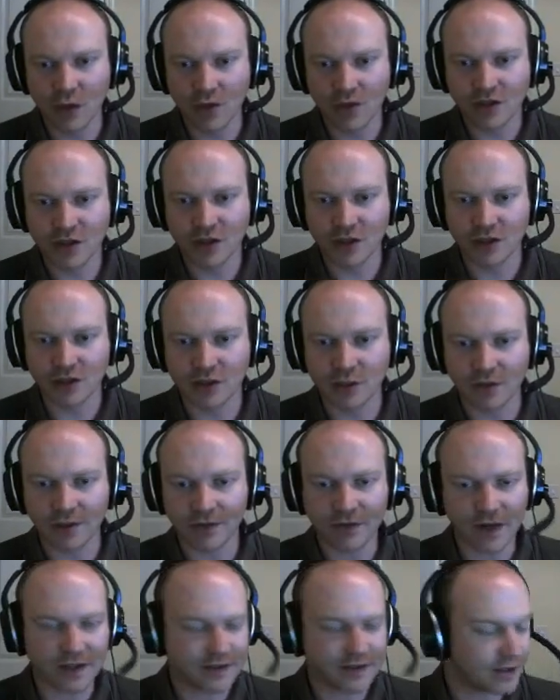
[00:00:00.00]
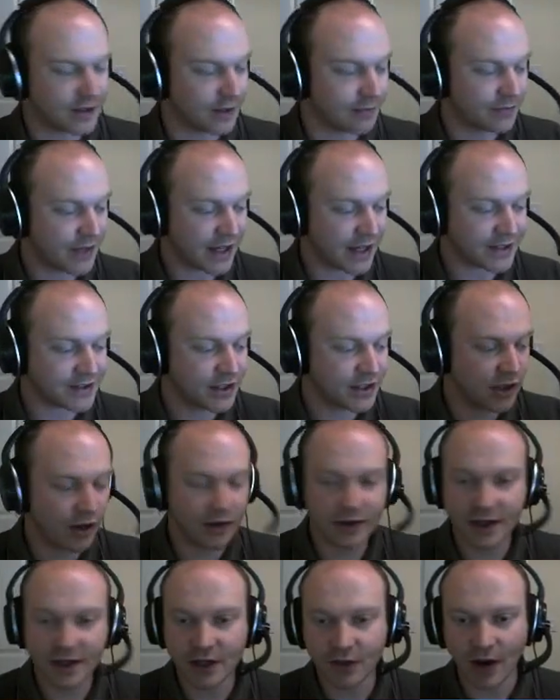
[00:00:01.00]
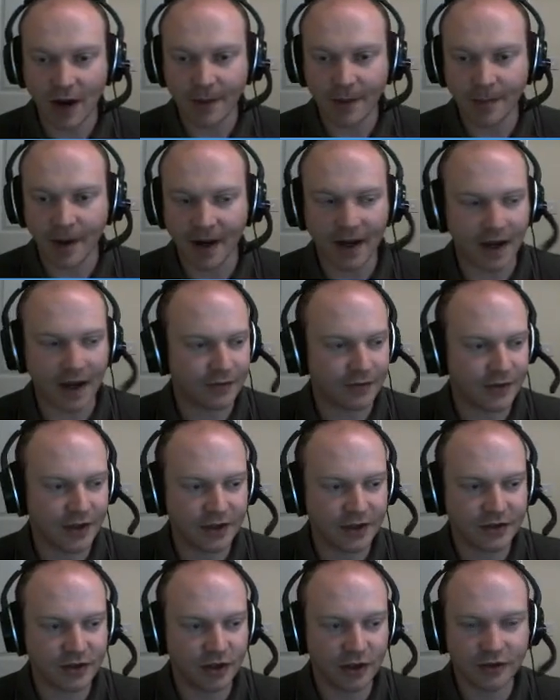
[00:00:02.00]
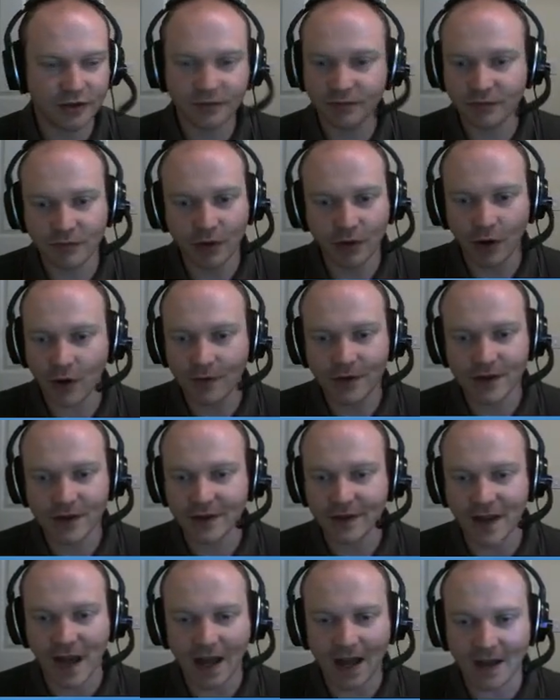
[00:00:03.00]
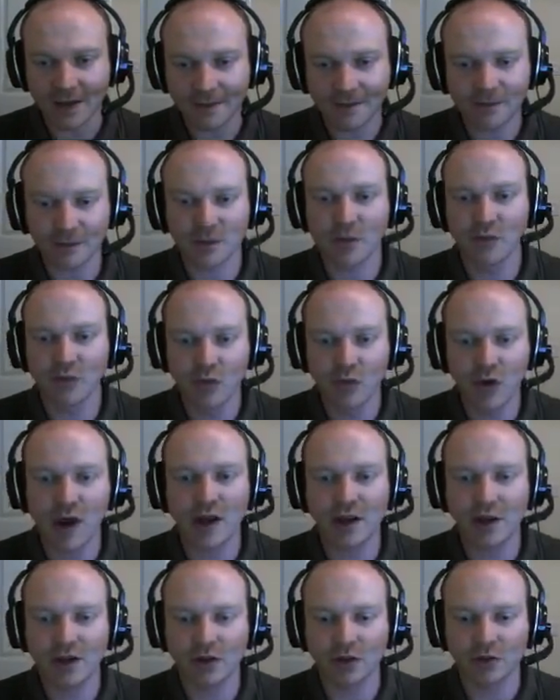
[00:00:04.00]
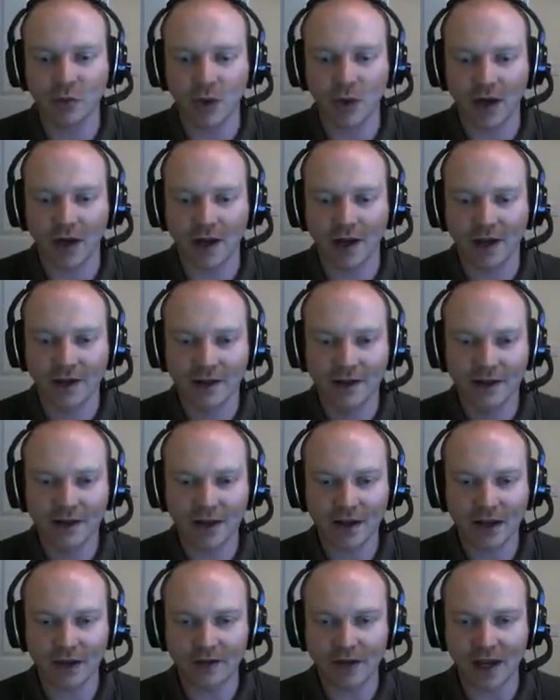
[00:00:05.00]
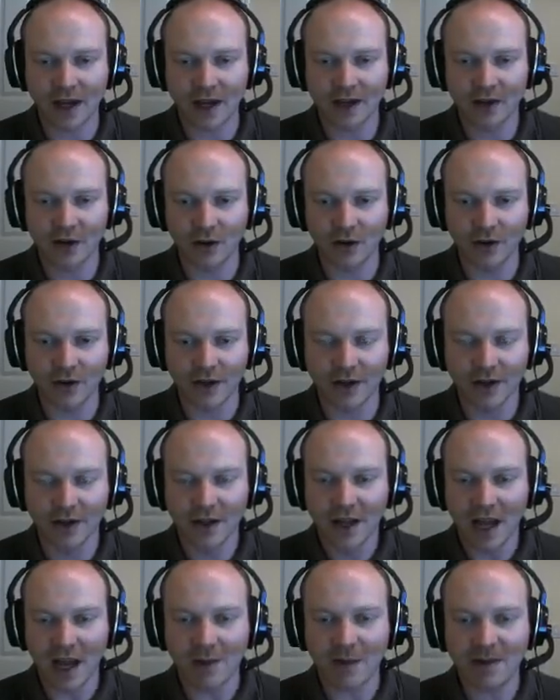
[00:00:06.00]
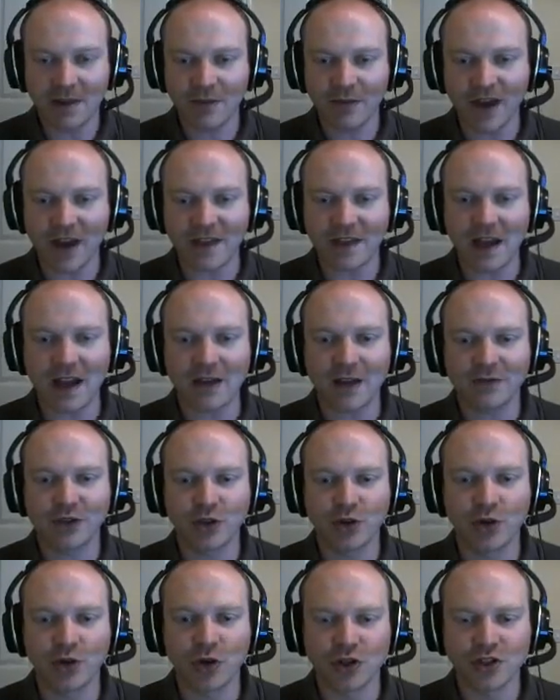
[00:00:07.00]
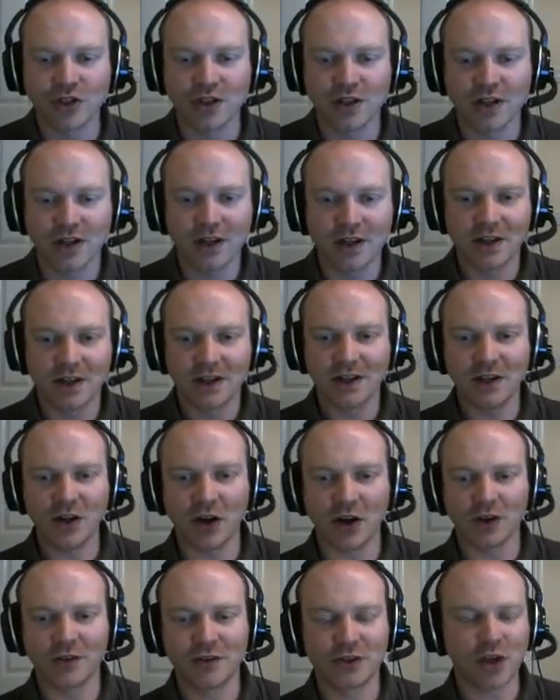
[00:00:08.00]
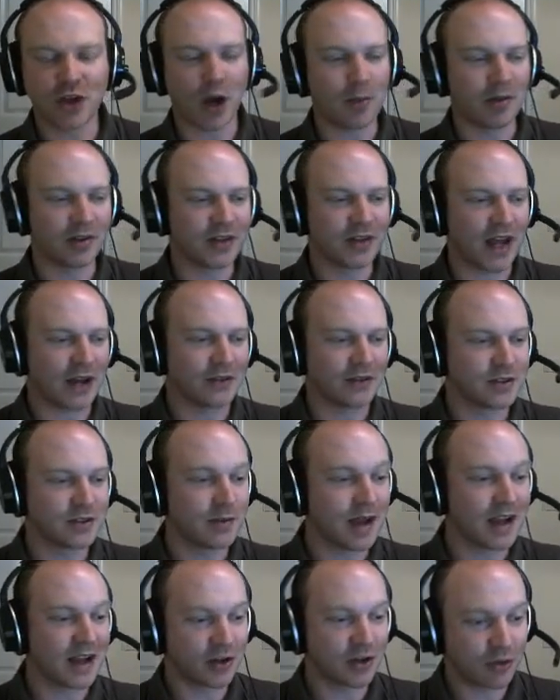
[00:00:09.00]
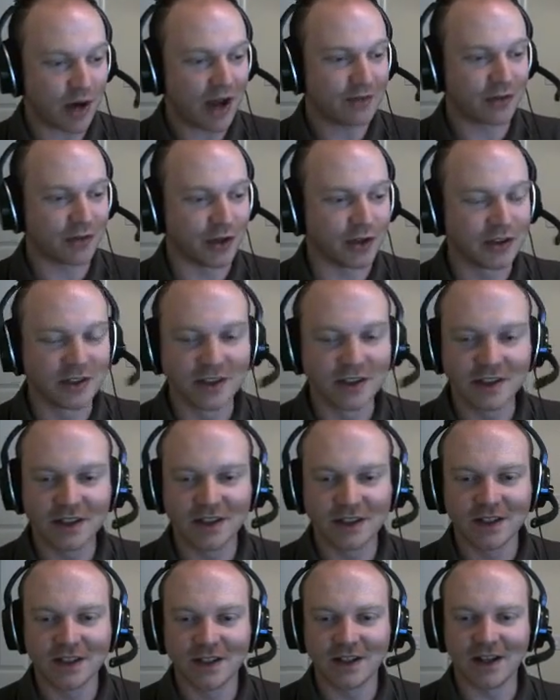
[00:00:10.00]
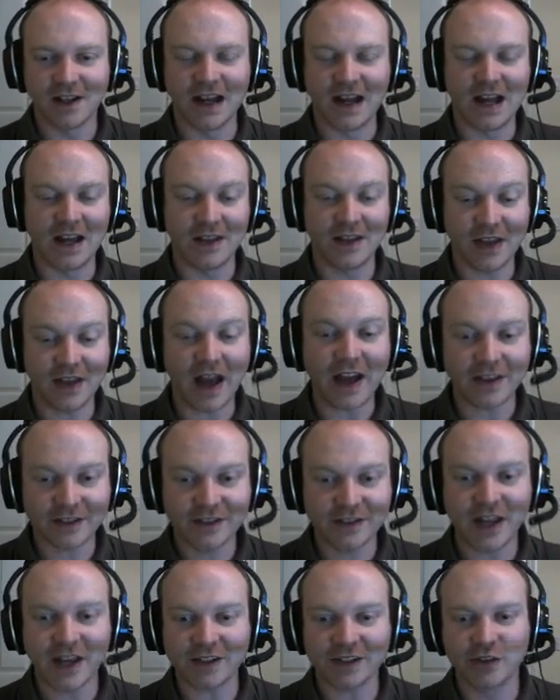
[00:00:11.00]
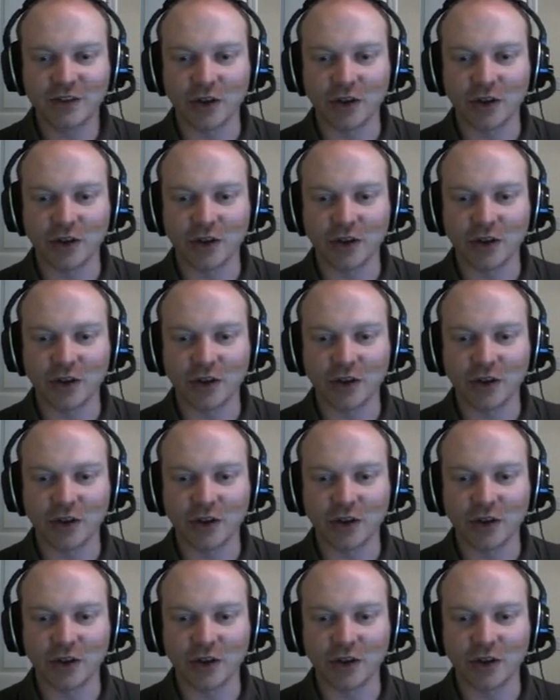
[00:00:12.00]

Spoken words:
wish you could do it faster. That's the only gripe I have. Other than that, really good way of getting other... I mean, the fact that I have to crush, cobble down to make gravel, that's